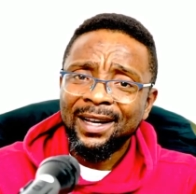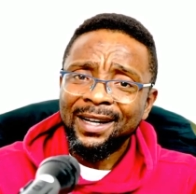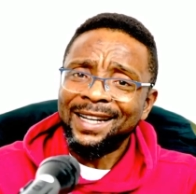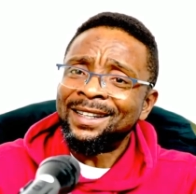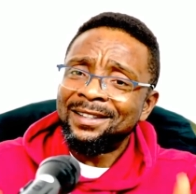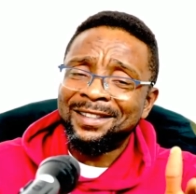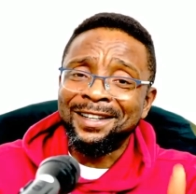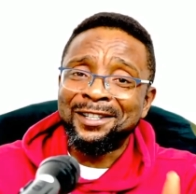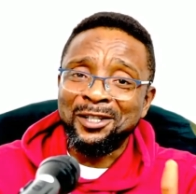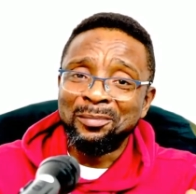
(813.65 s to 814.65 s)
In
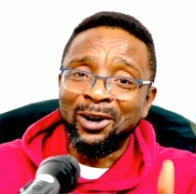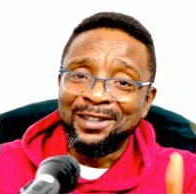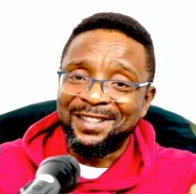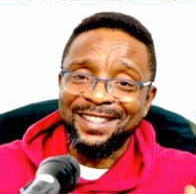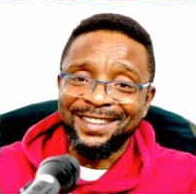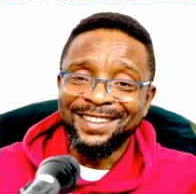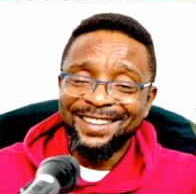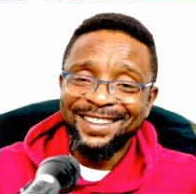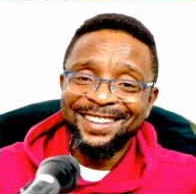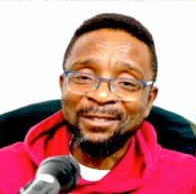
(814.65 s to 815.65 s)
6 months.
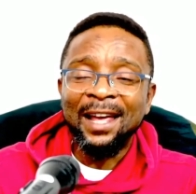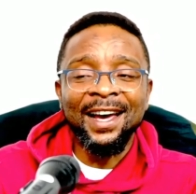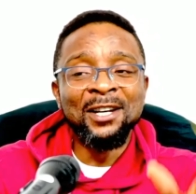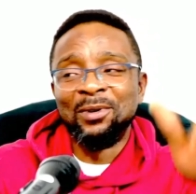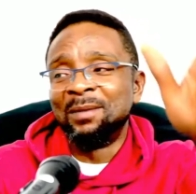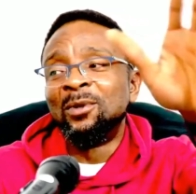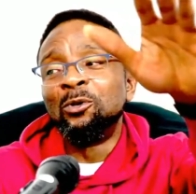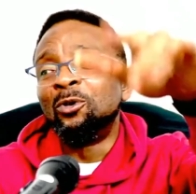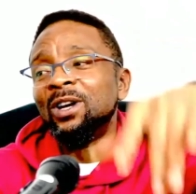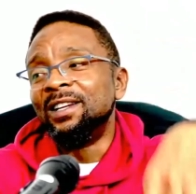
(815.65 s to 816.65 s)
Anyway, Mo,
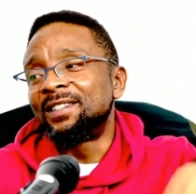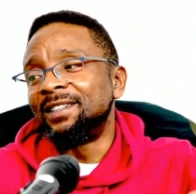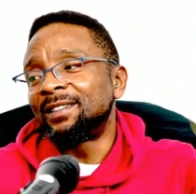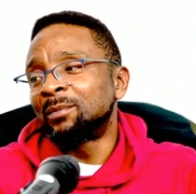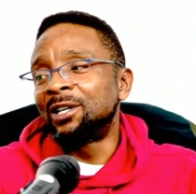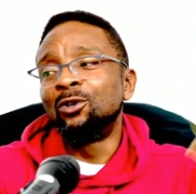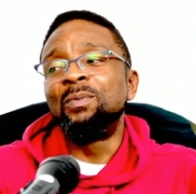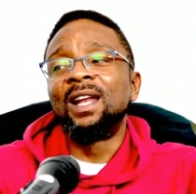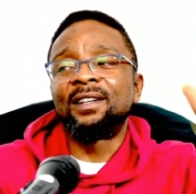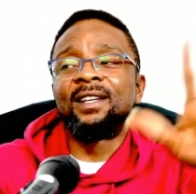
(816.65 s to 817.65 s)
go listen. May not be
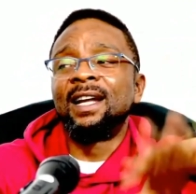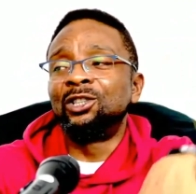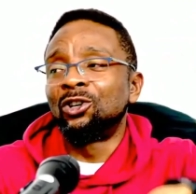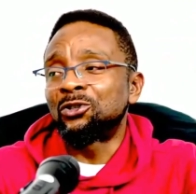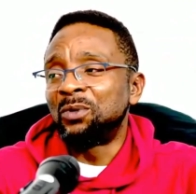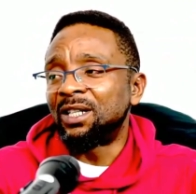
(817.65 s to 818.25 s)
like saying, I just me.